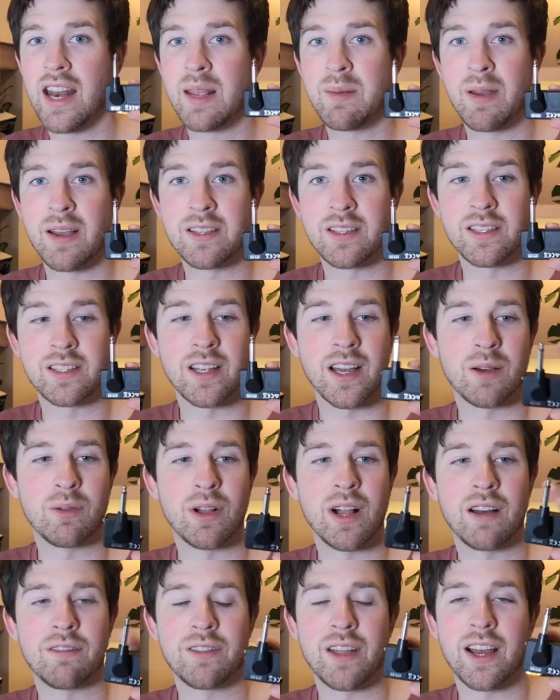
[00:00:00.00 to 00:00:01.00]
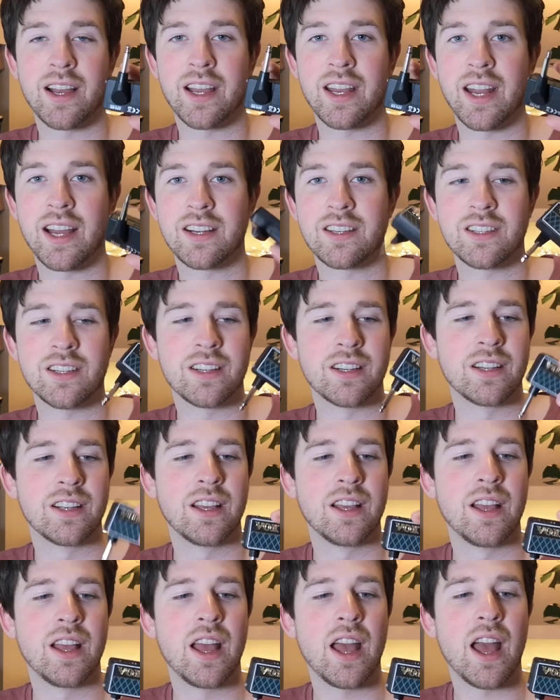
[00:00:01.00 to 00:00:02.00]
Any bass guitar will have that
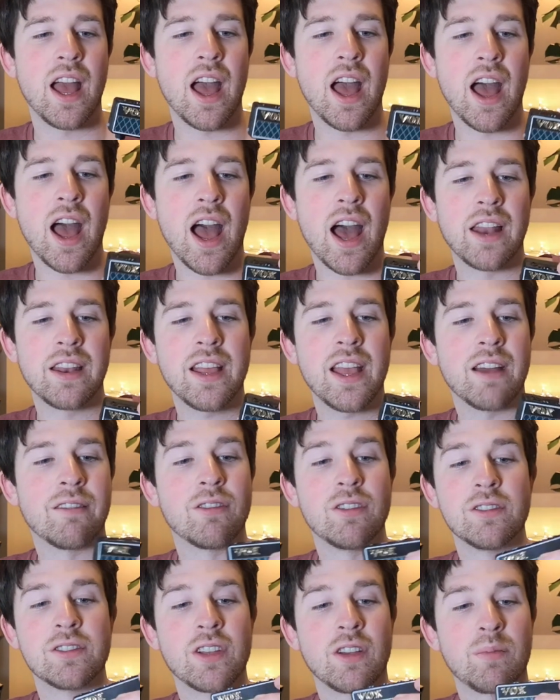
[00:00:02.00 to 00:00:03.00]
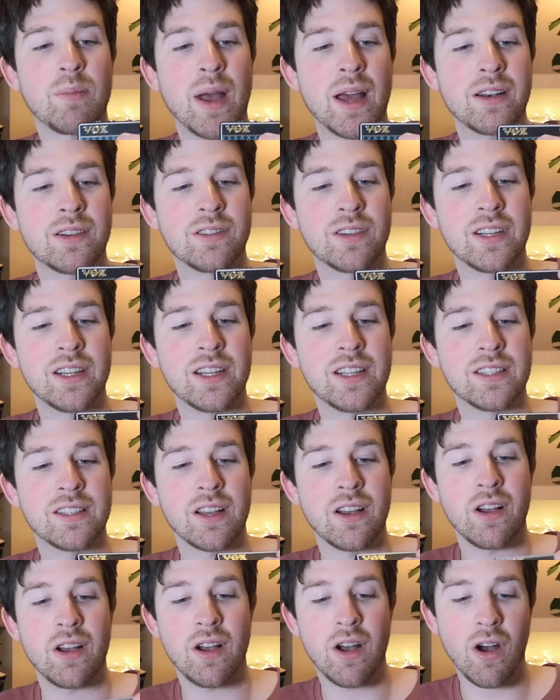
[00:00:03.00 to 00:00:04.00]
connection, and yeah, it runs off
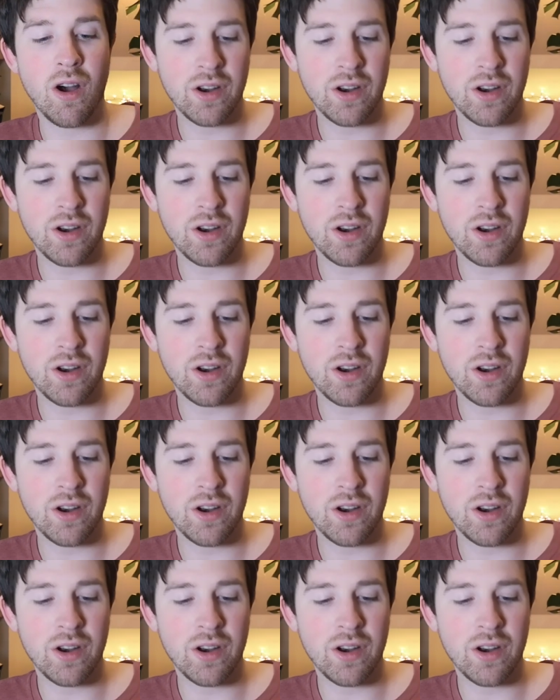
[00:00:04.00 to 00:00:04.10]
batteries.